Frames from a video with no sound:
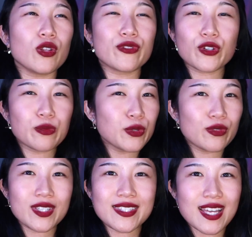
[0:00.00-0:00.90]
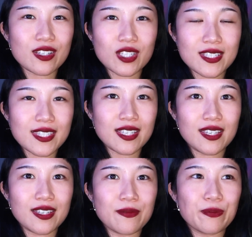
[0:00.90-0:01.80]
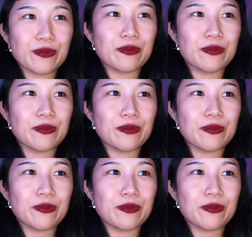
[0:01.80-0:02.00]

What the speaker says: of her movies that she's in,